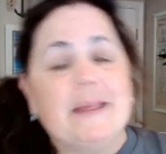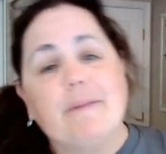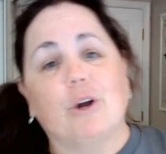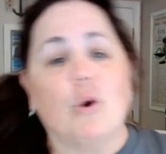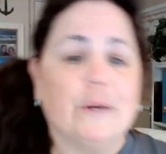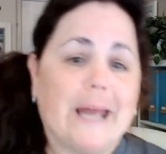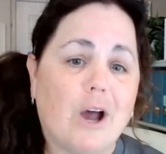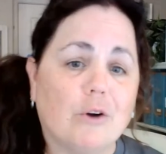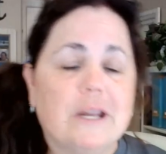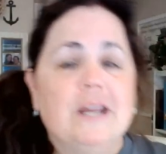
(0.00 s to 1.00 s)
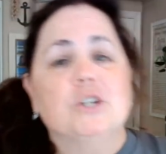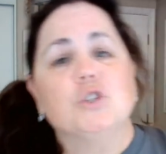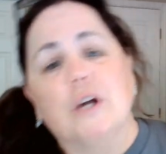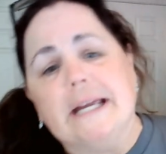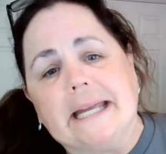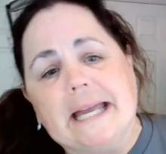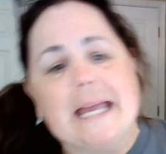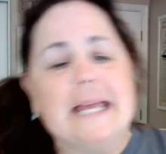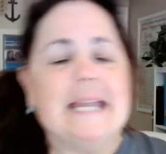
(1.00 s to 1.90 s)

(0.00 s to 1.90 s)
they were going out drinking,